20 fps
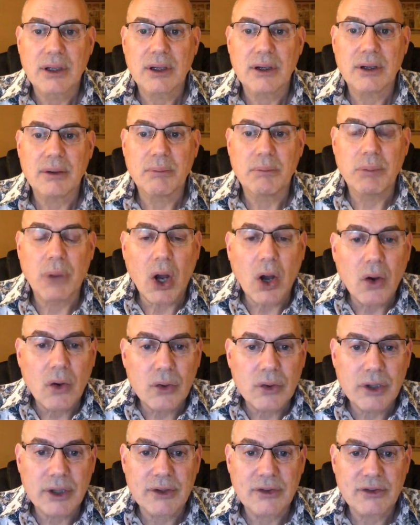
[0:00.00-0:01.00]

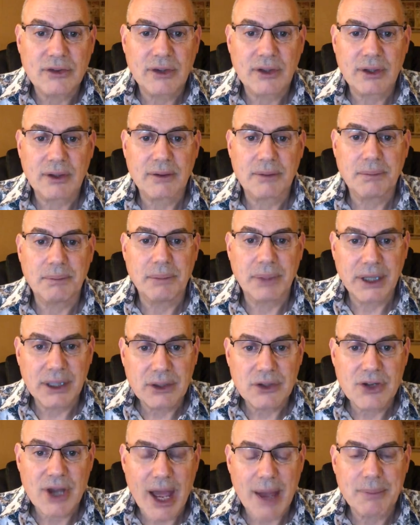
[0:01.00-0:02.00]
bone is a big
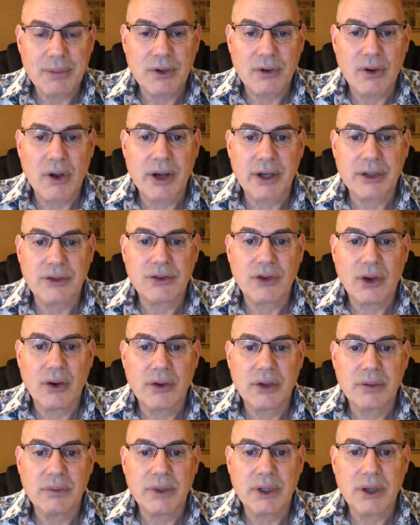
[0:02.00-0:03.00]
chapter on its own,
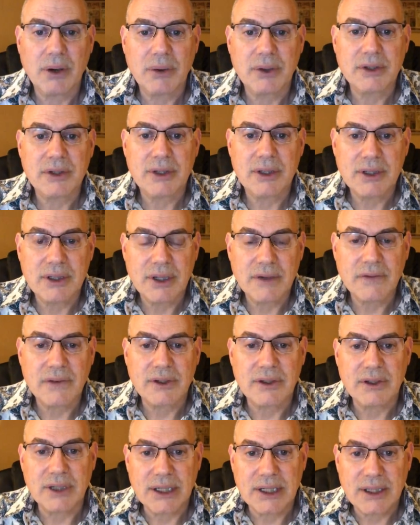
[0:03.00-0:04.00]
and we go into the
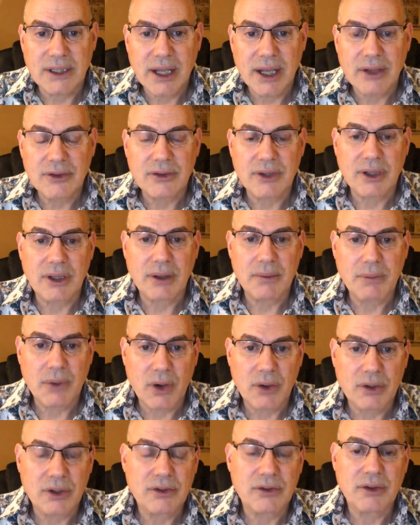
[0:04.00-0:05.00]
different details and
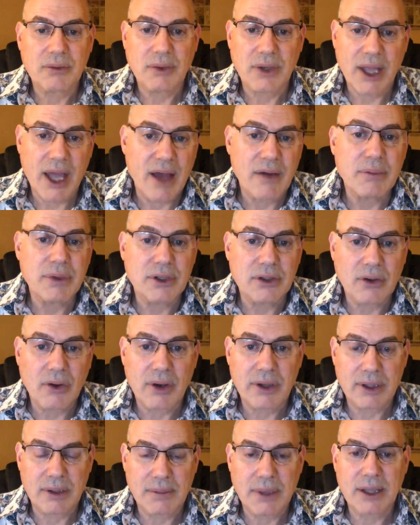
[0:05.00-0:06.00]
components, and we have been
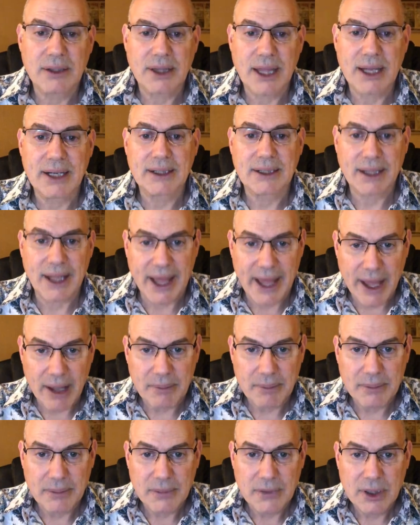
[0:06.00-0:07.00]
talking about that in lab.
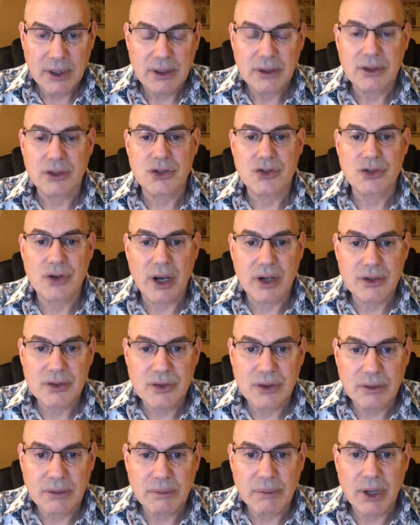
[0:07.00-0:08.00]
The structure
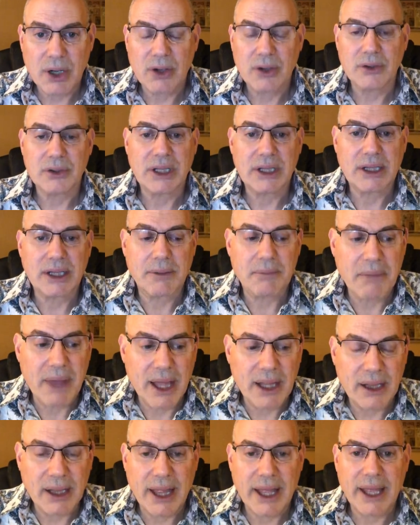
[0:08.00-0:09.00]
of bone, the
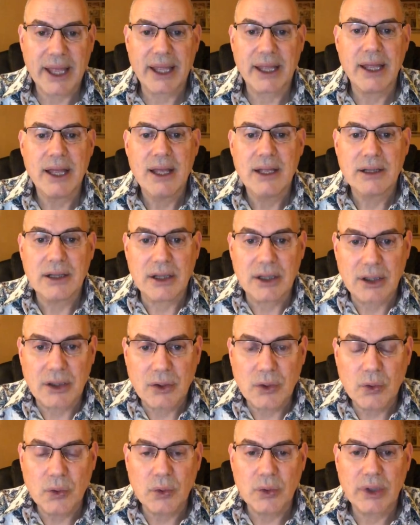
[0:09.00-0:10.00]
lamellae, the
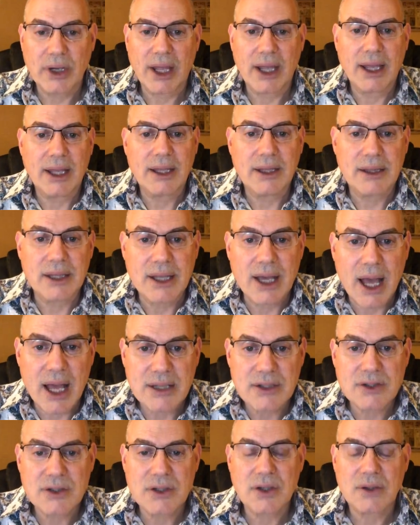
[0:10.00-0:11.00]
lacunae, the
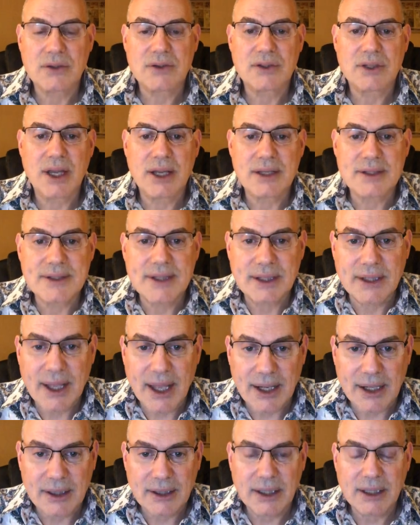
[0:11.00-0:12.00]
osteocytes, the
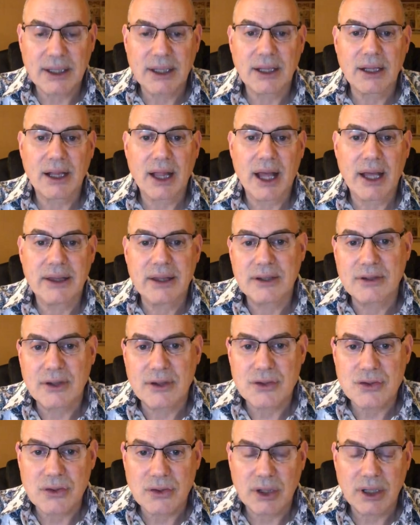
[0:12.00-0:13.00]
canaliculi, the
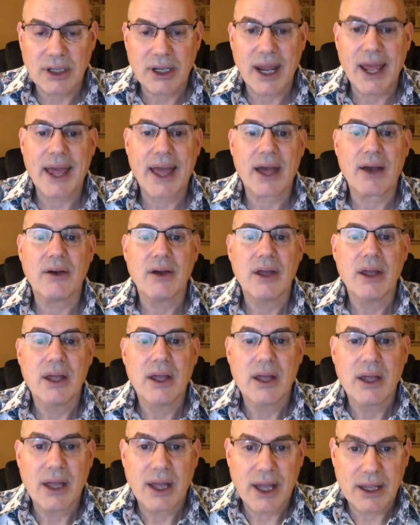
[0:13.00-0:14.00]
central canal,
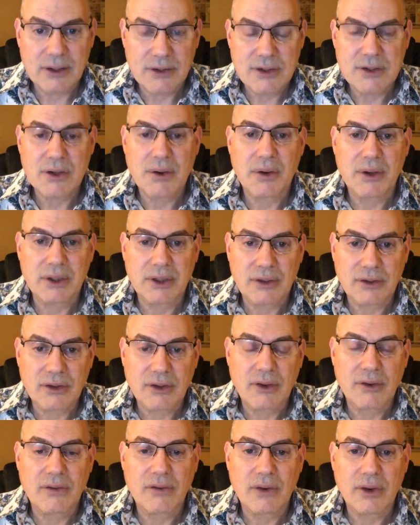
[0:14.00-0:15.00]
and so on and
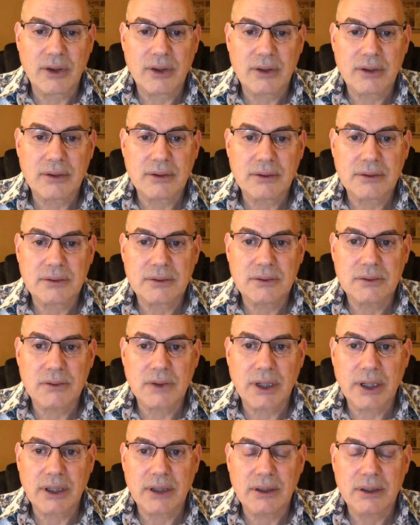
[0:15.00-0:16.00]
so forth. All right?